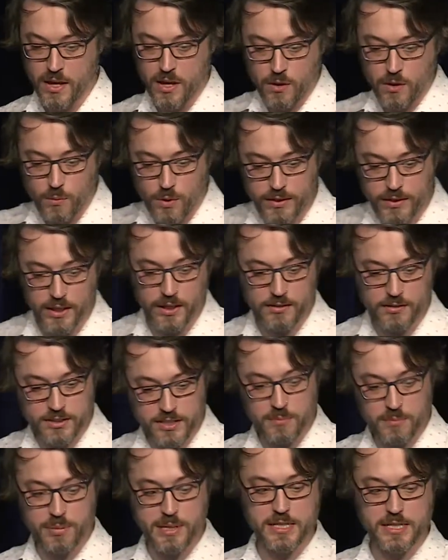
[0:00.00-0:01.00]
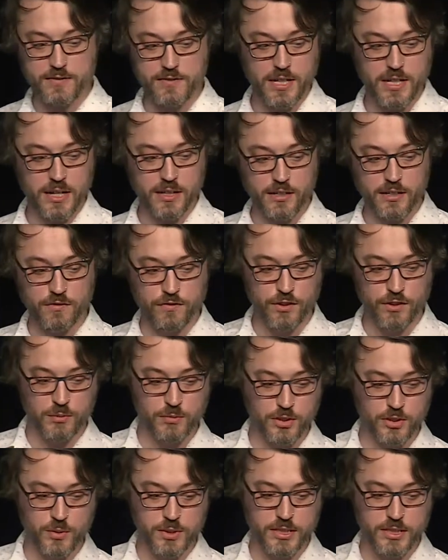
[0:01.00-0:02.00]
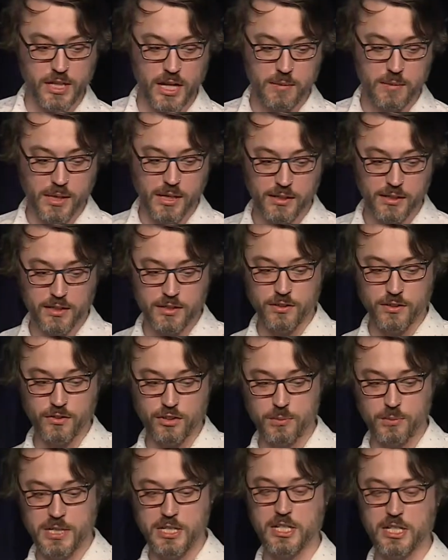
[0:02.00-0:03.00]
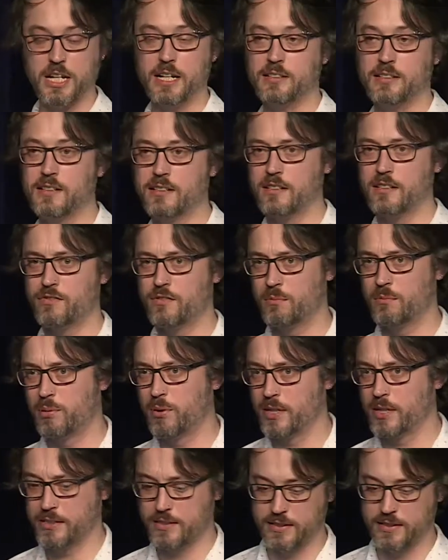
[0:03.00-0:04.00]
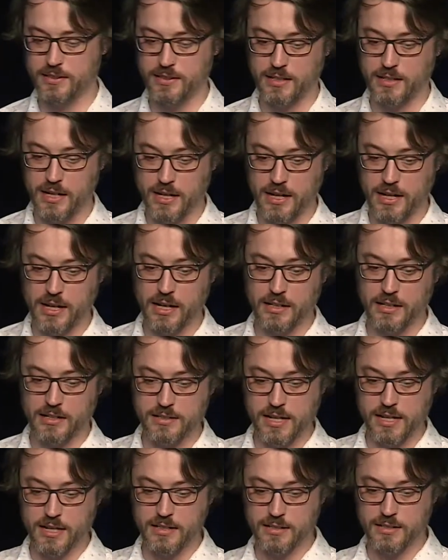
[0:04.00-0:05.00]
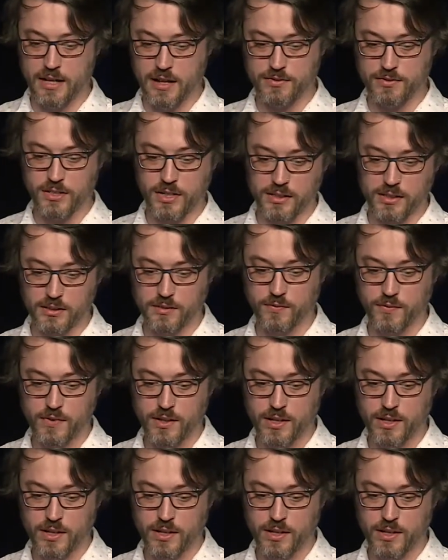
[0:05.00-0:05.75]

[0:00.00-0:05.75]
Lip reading: Whether some piece of data conforms to a schema can also be checked at different points in the data's lifecycle.